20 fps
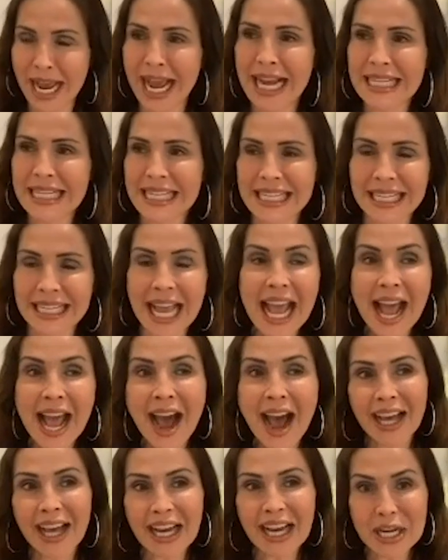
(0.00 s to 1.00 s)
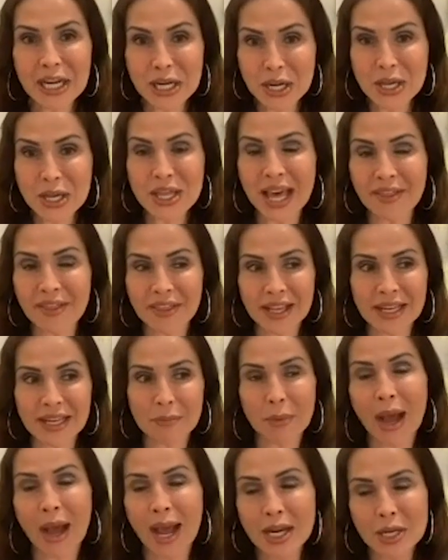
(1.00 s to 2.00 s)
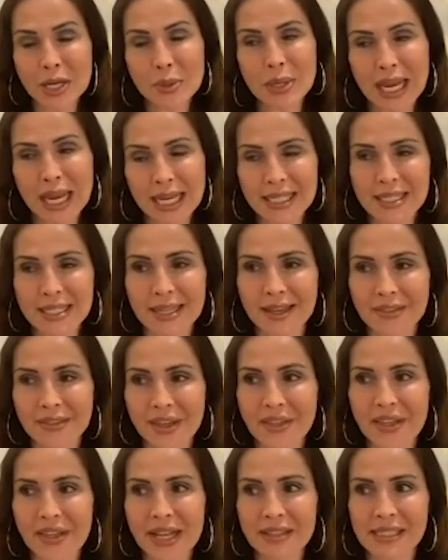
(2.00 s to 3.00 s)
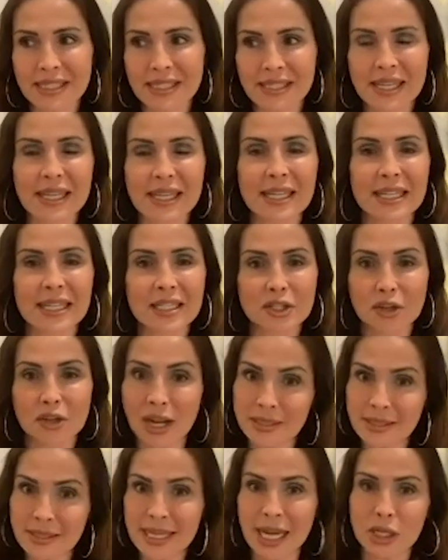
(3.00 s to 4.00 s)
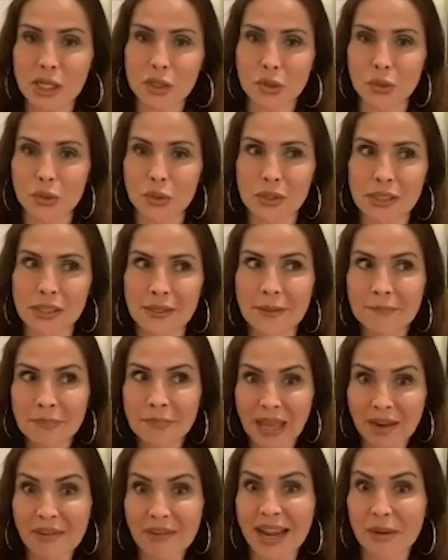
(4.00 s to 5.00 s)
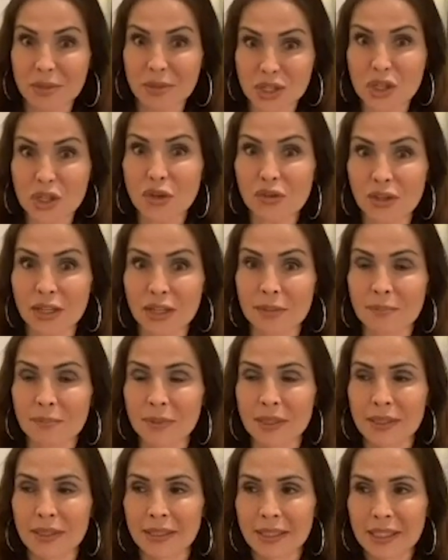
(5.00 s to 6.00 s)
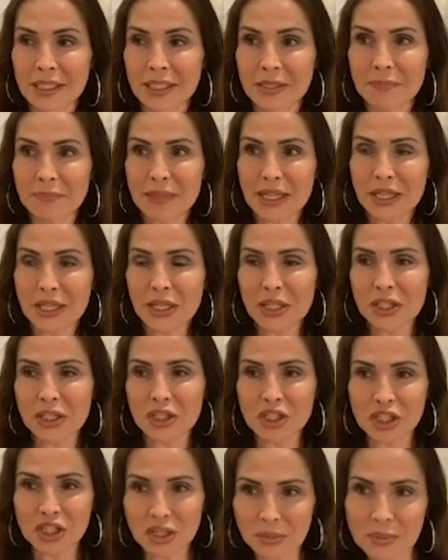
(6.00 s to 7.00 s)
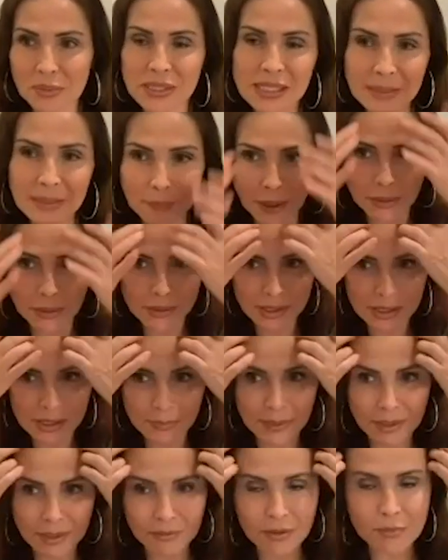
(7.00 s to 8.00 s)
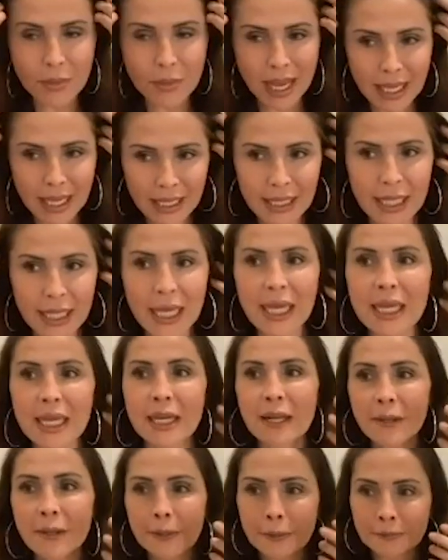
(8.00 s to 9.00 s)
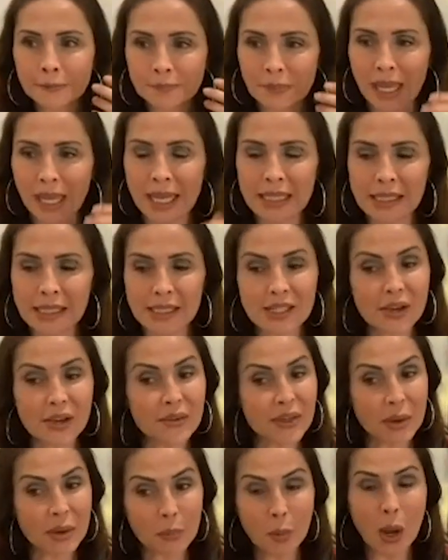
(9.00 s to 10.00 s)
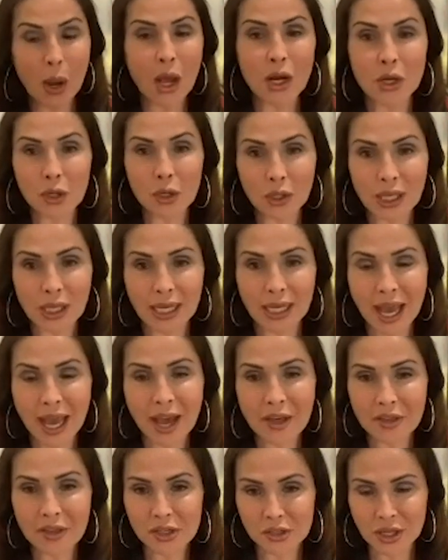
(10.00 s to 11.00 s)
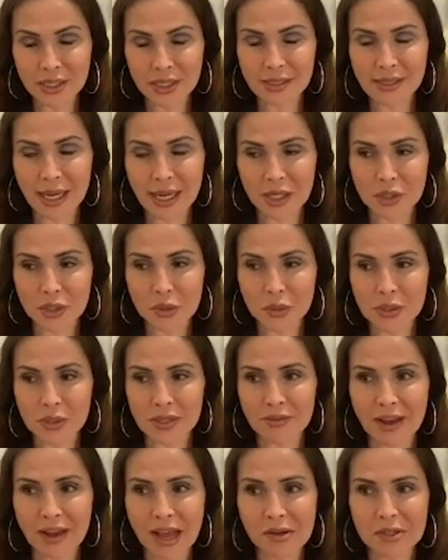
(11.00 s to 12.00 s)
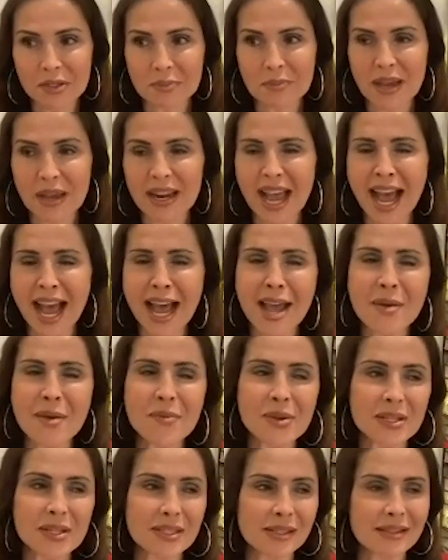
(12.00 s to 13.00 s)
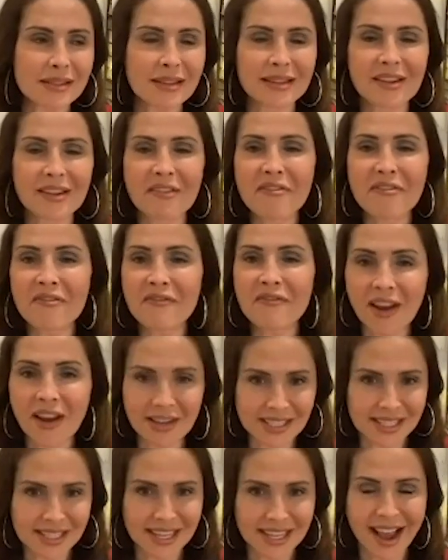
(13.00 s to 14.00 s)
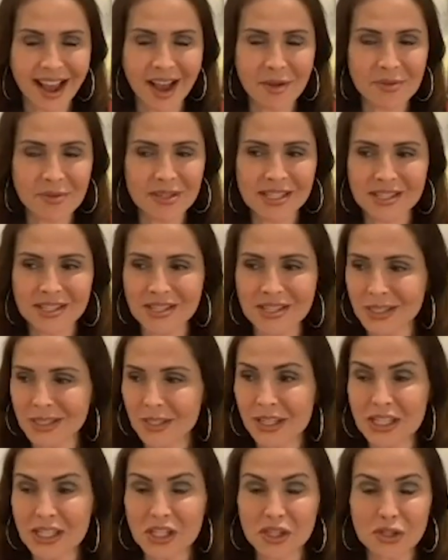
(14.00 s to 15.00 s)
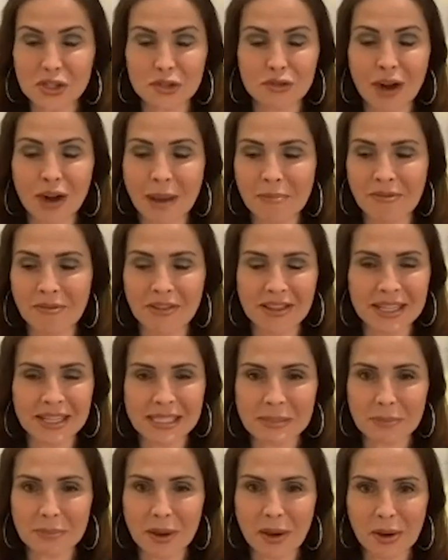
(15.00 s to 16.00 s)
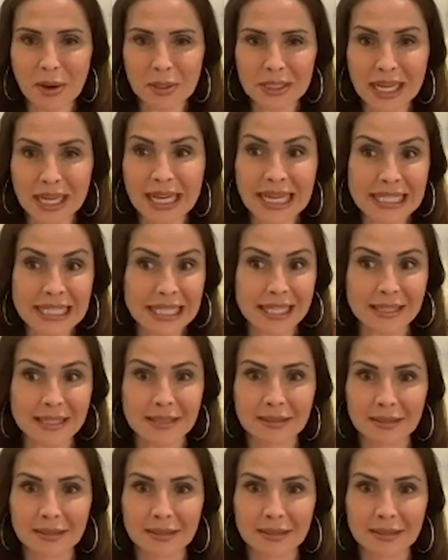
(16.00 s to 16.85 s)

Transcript: I didn't get, and I knew that I knew later that they'd seen transsexuals around Europe because she was supposed to be Romanian, and so they were looking at other transsexuals around. But I was gonna fight it. I was just gonna scrap for this part, and I did.